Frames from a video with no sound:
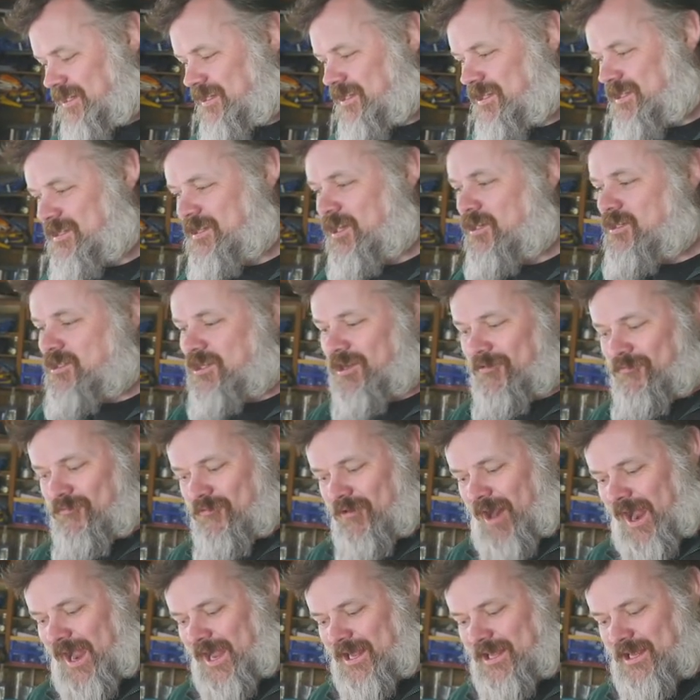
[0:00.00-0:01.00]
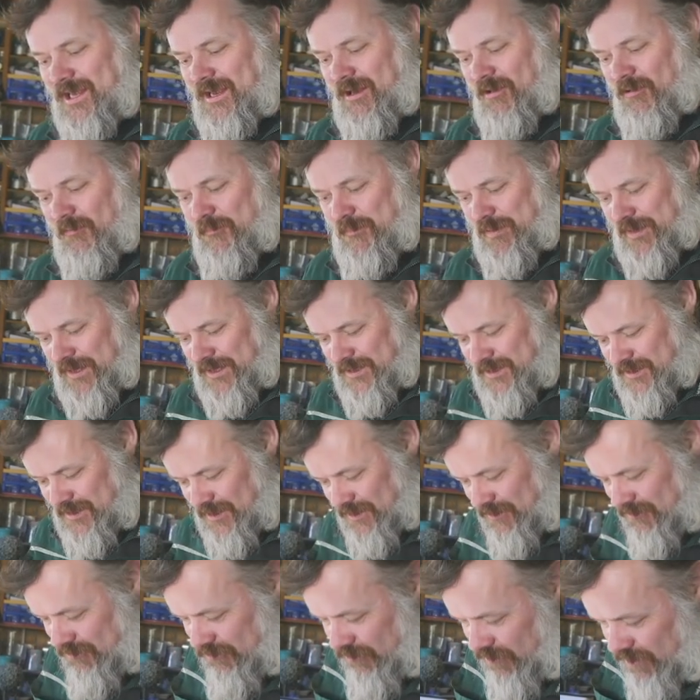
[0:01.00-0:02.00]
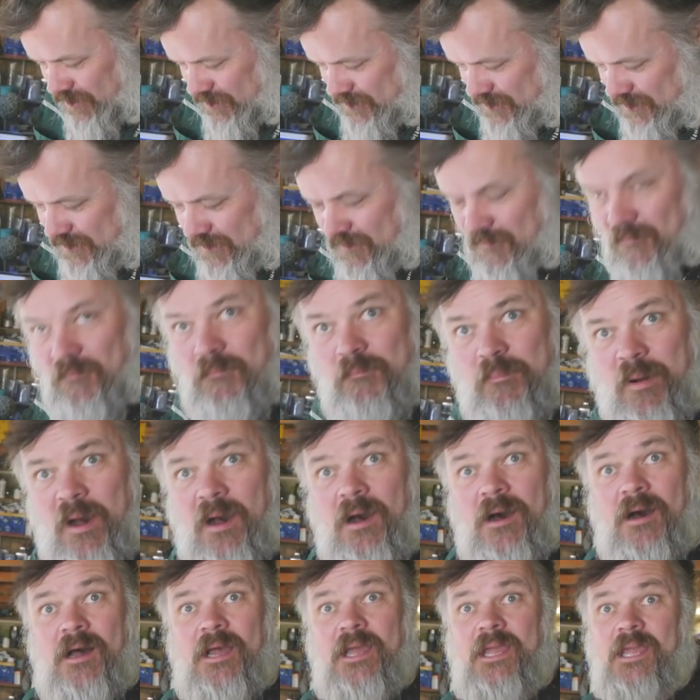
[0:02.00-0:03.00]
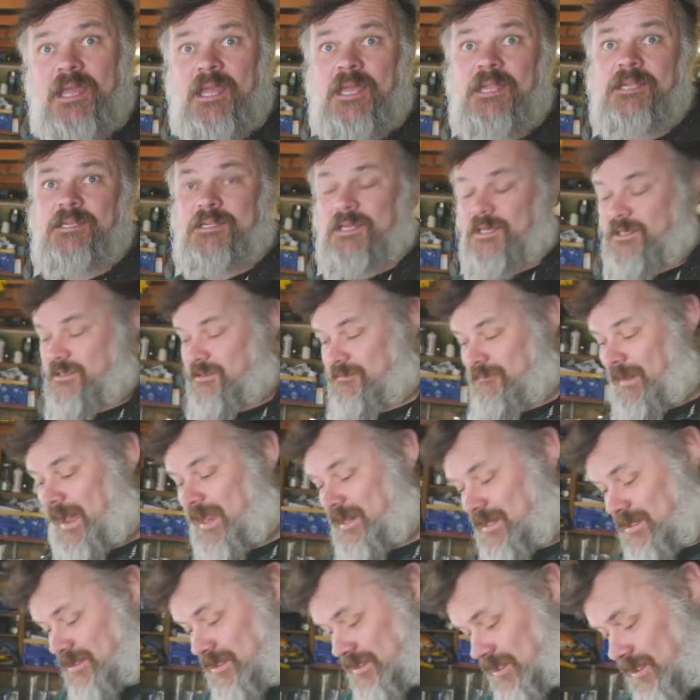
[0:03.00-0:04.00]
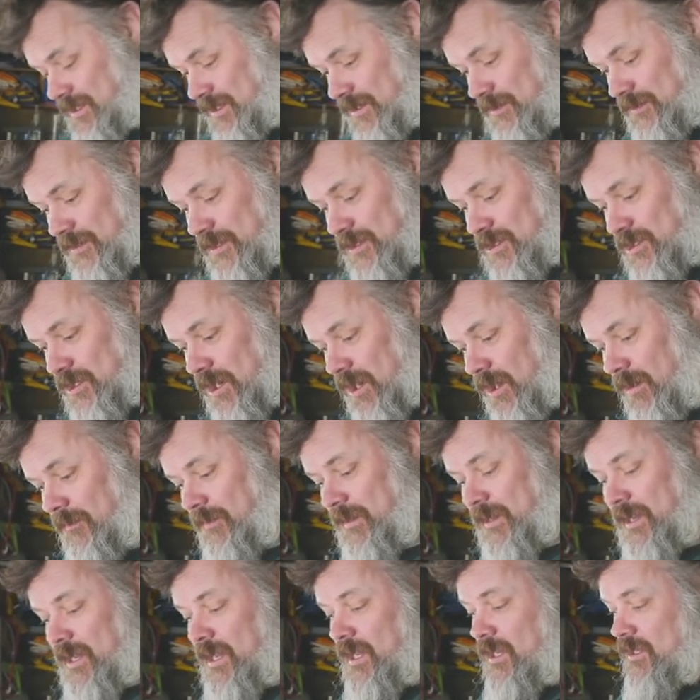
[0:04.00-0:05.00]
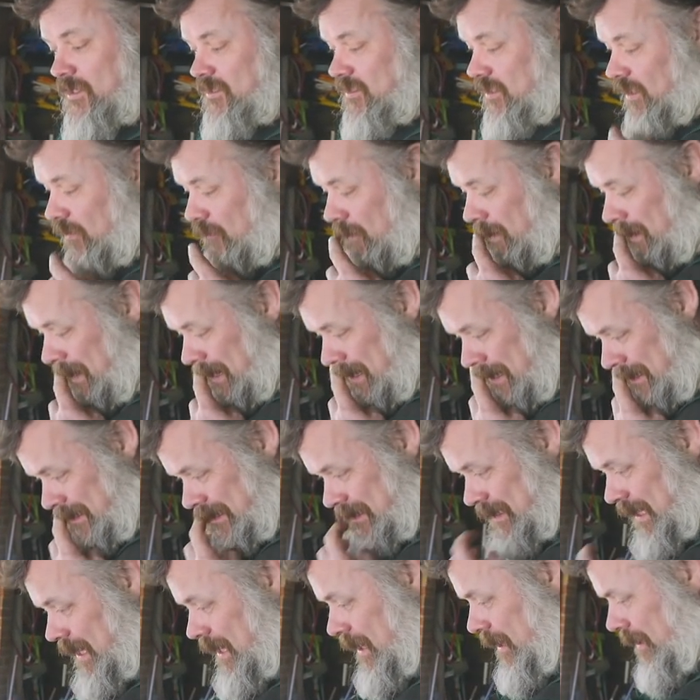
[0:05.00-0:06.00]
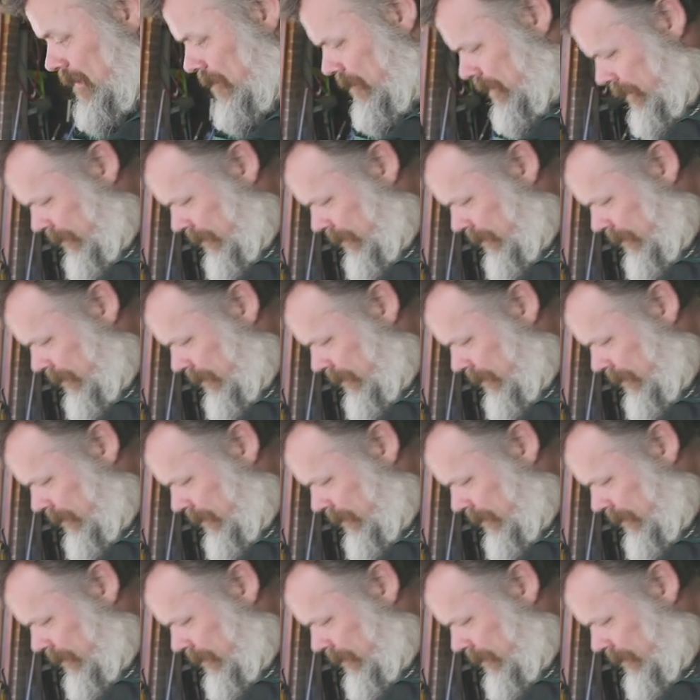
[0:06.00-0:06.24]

is such a rattly old piece of crud, but it does manage to do the job. So we'll get it set up.